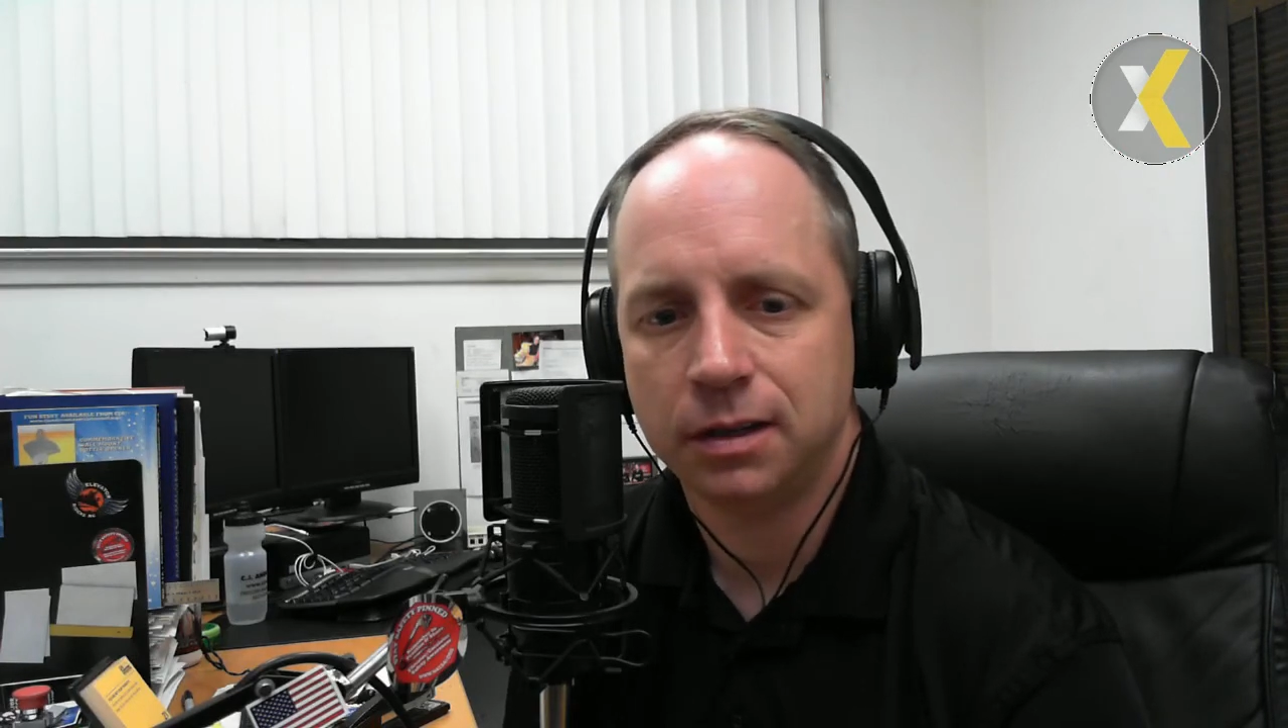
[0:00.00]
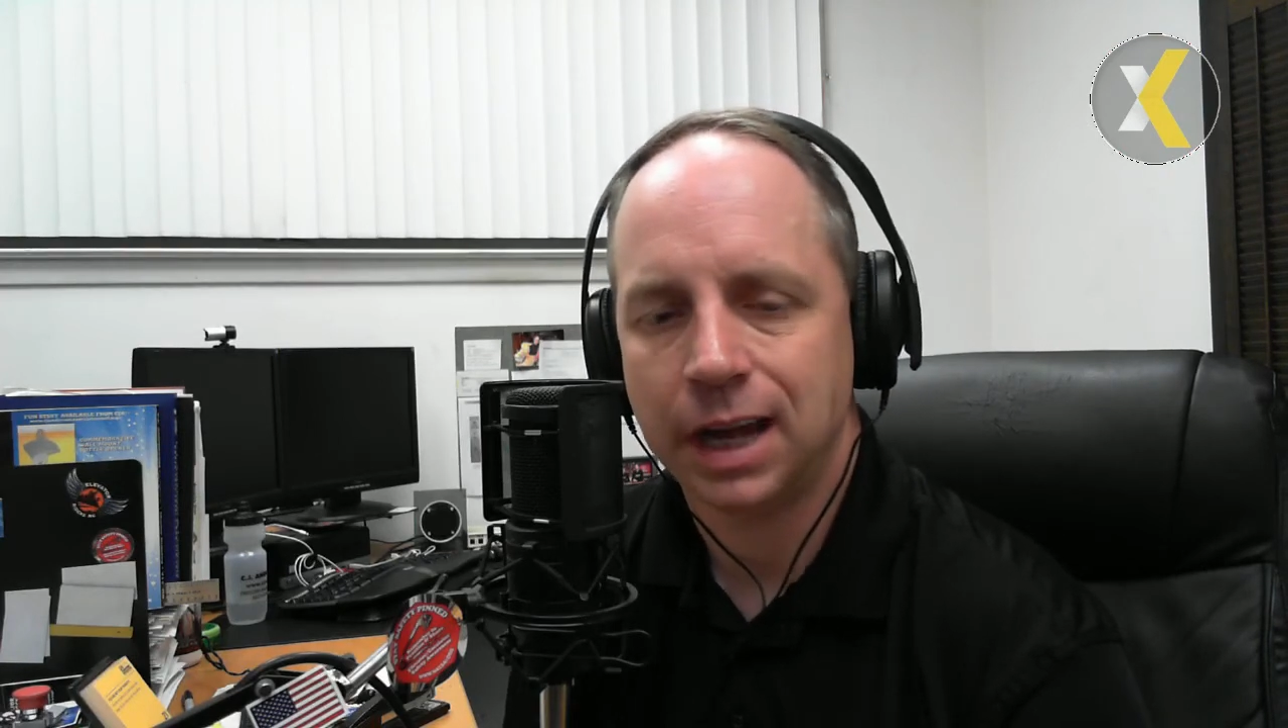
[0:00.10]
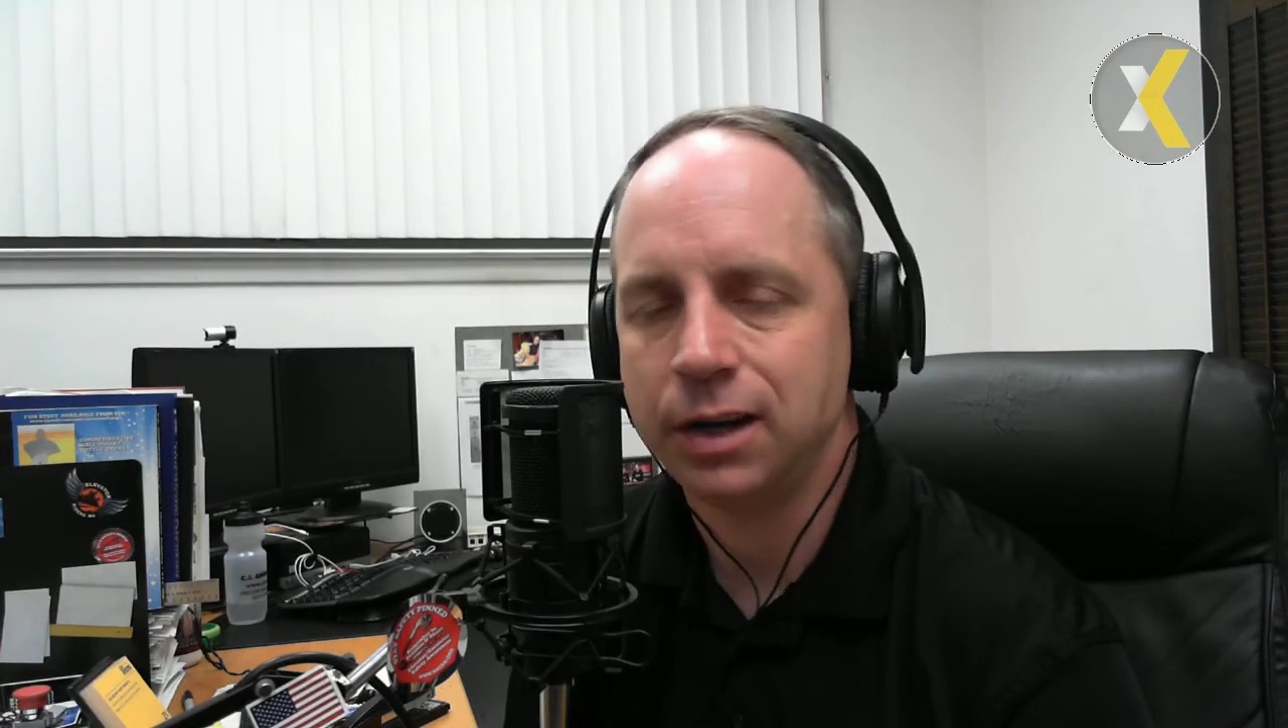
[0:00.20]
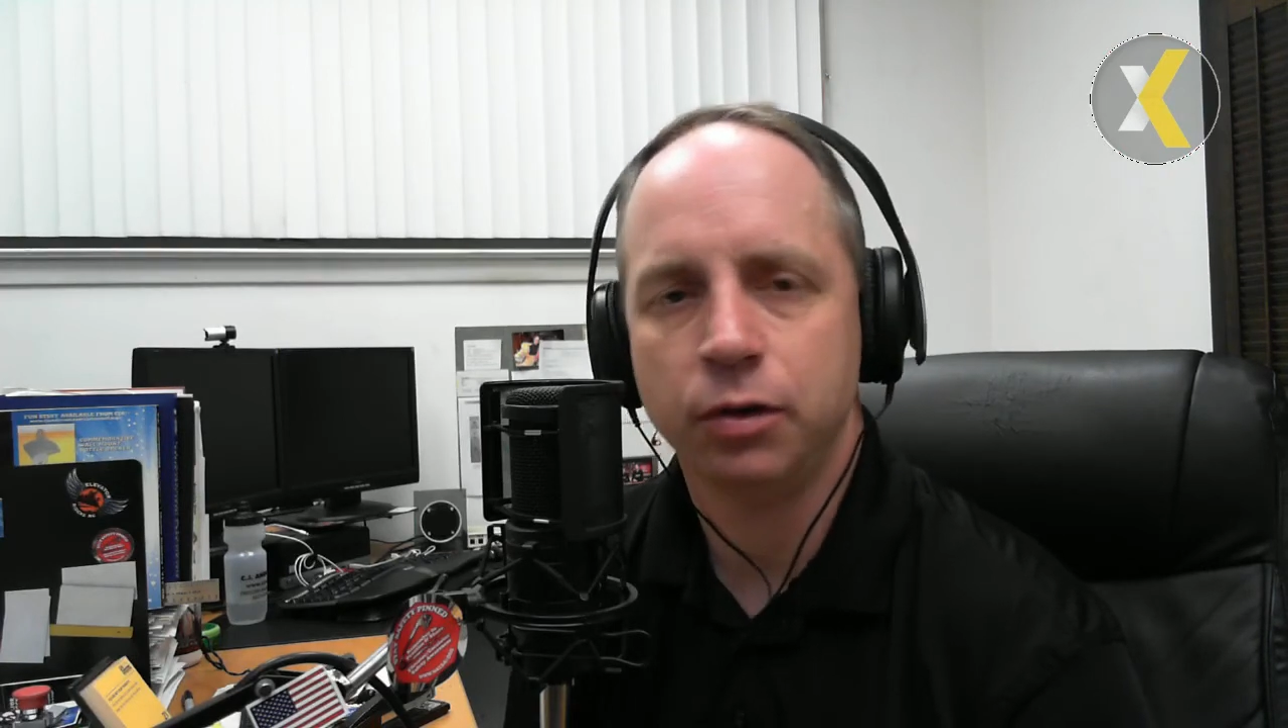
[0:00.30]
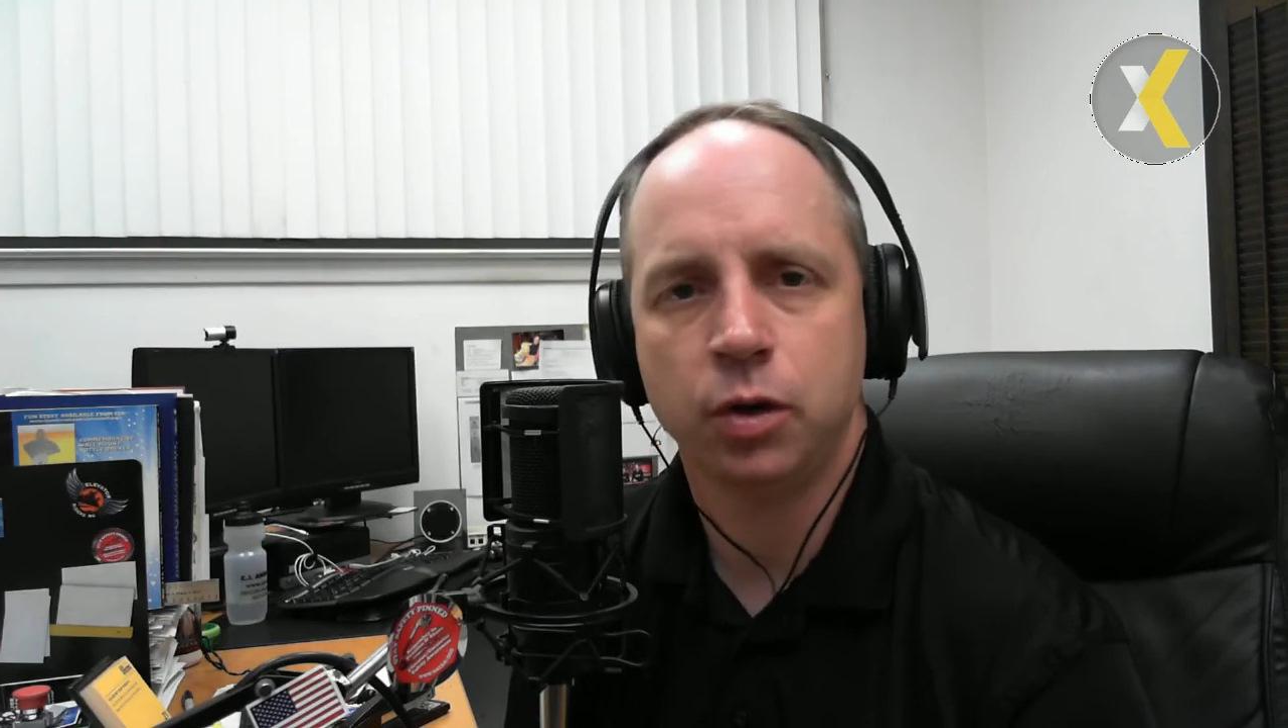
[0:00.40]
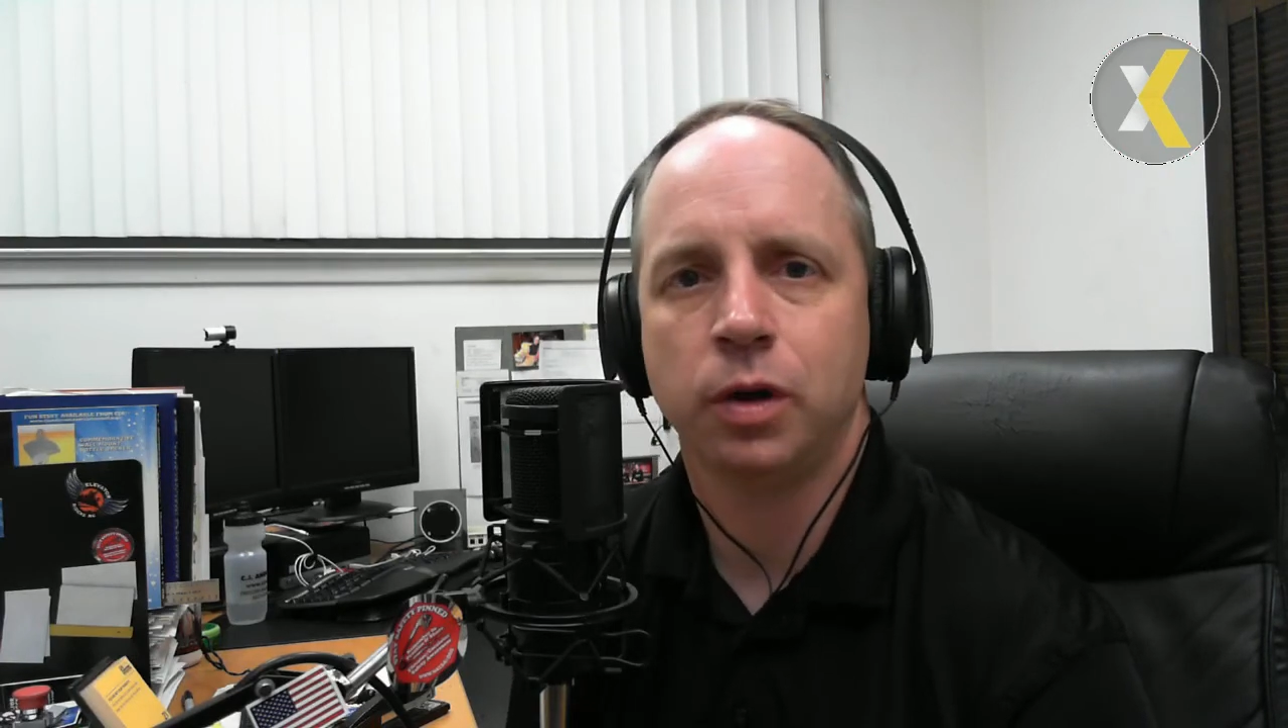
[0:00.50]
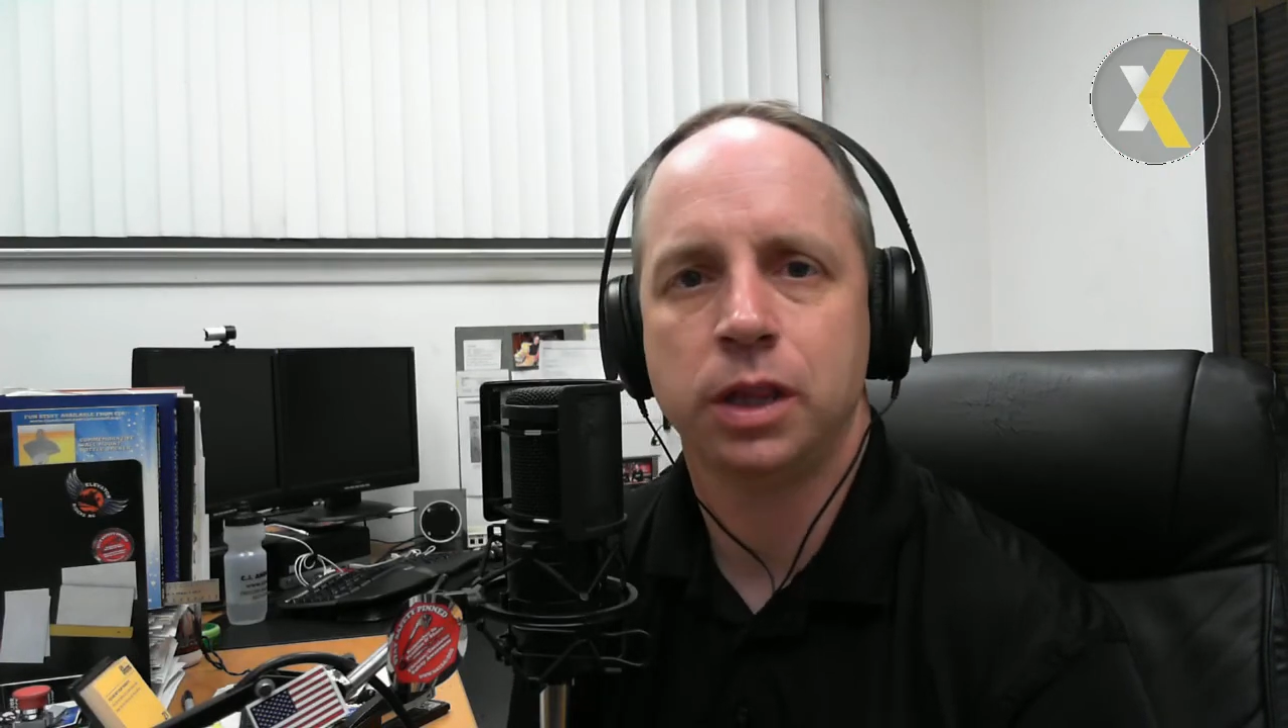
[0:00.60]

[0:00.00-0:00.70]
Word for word: I don't know what